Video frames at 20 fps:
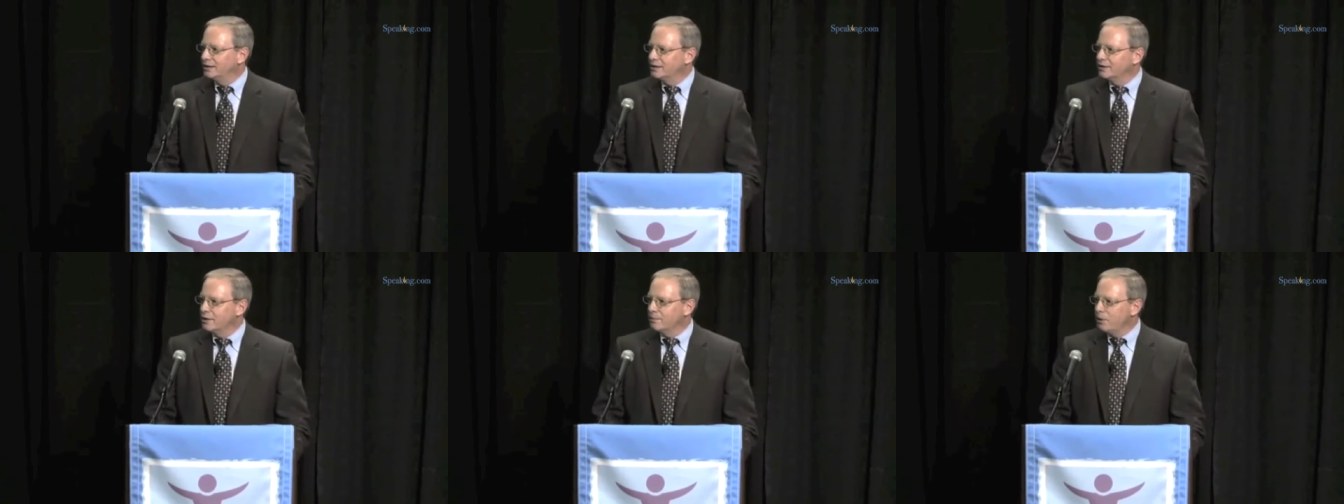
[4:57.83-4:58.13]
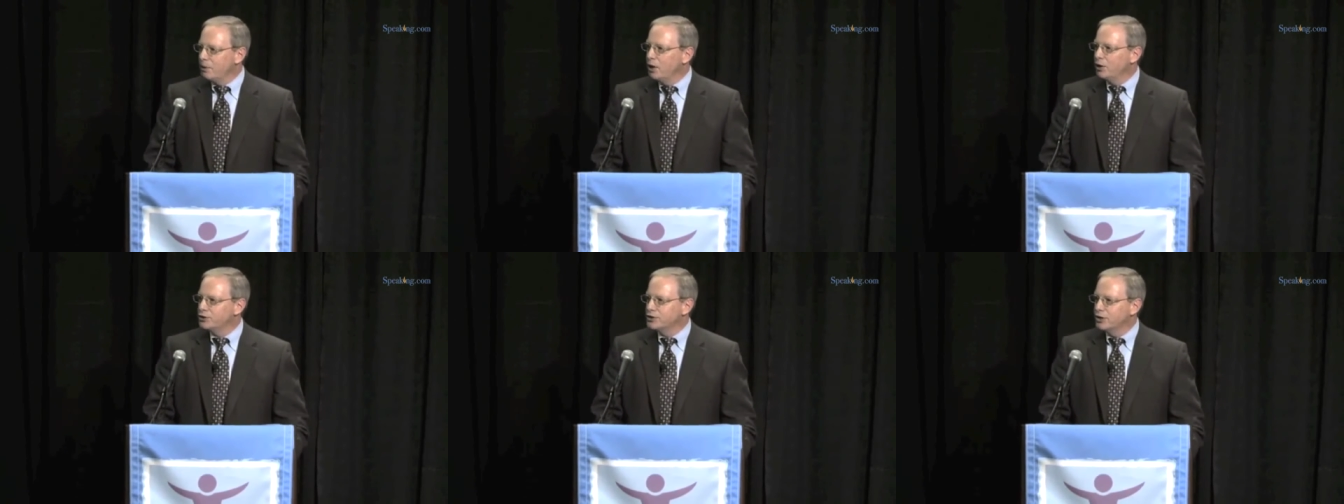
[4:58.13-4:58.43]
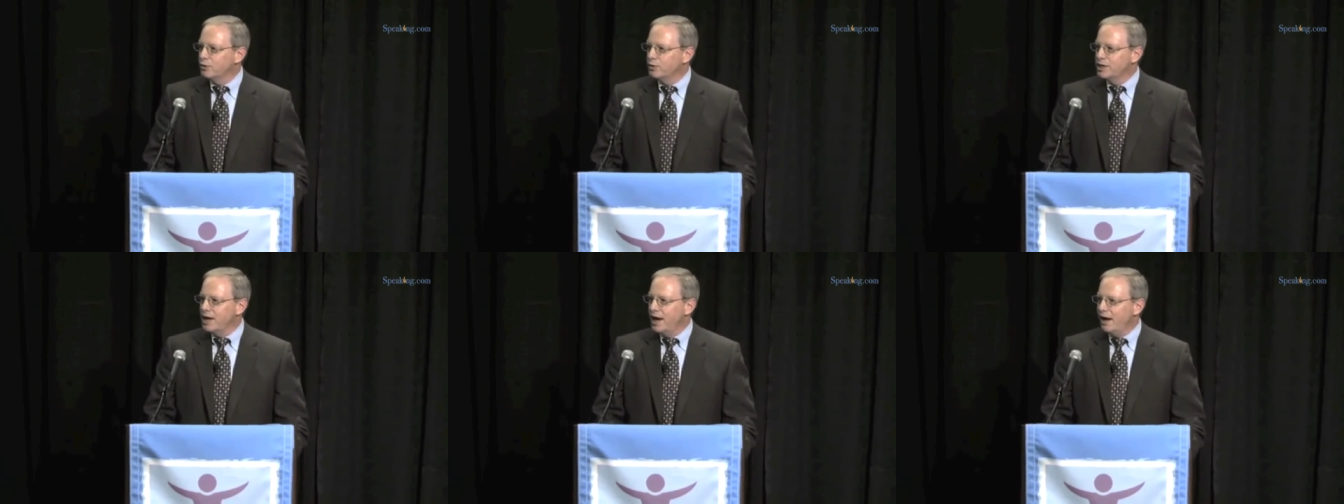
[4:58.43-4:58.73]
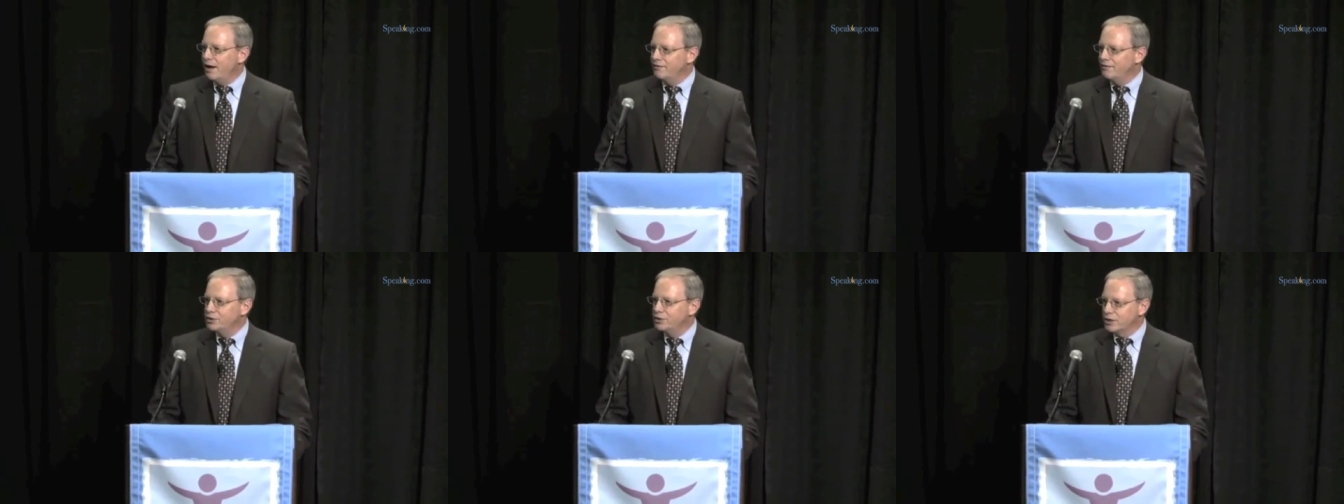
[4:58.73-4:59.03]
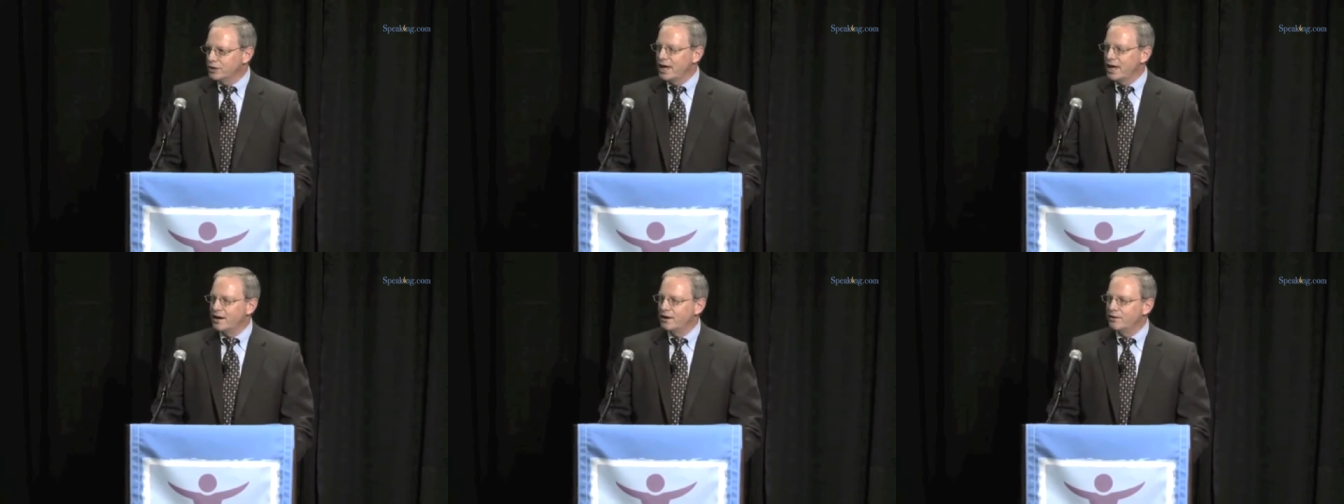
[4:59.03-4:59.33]
compulsion that we have to
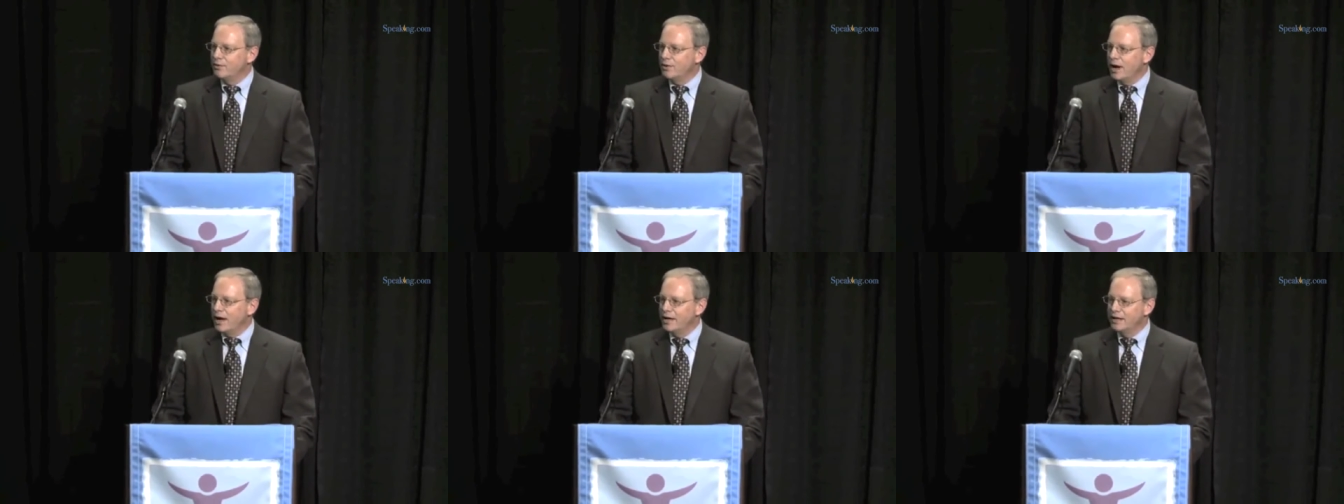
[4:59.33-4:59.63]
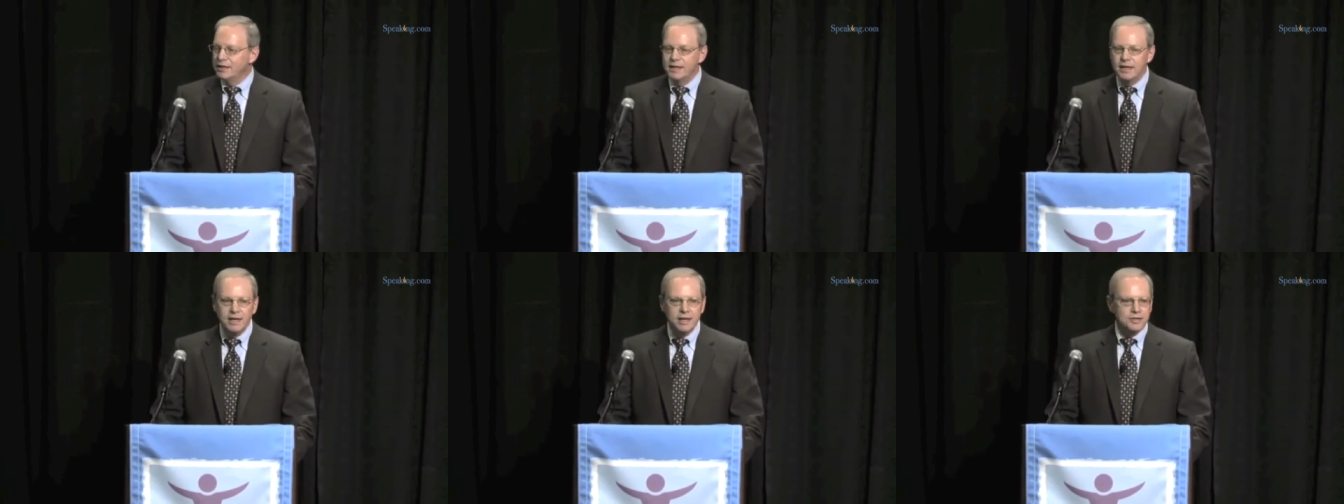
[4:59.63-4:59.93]
get it right